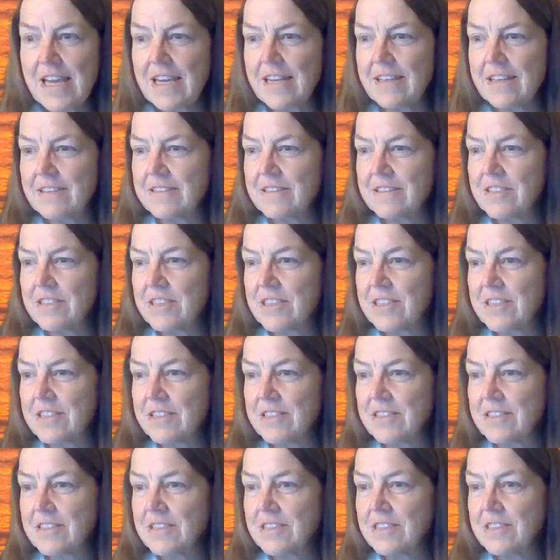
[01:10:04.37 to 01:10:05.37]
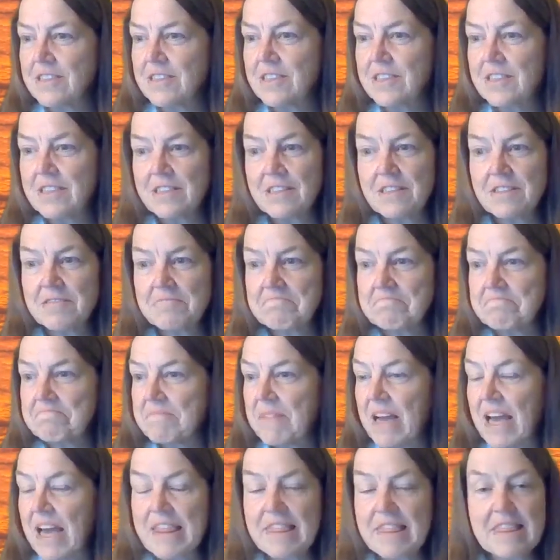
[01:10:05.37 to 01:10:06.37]
And
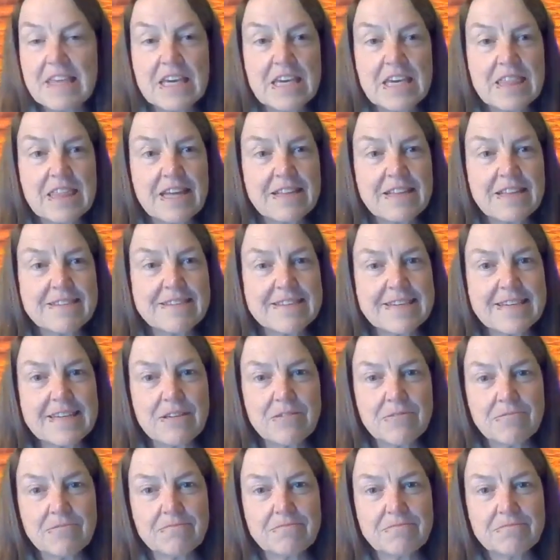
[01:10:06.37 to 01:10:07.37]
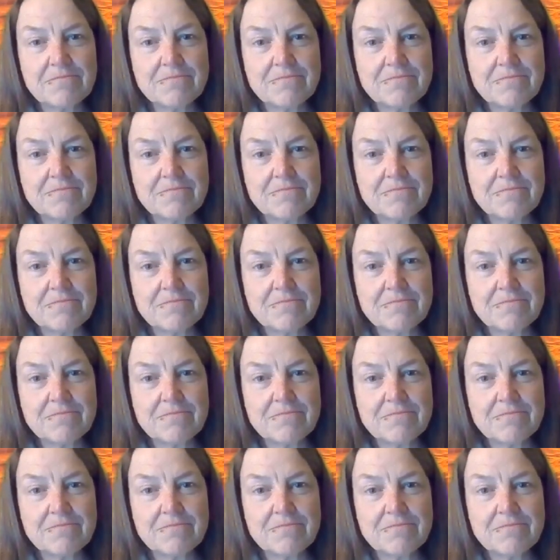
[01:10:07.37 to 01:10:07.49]
I think that's it.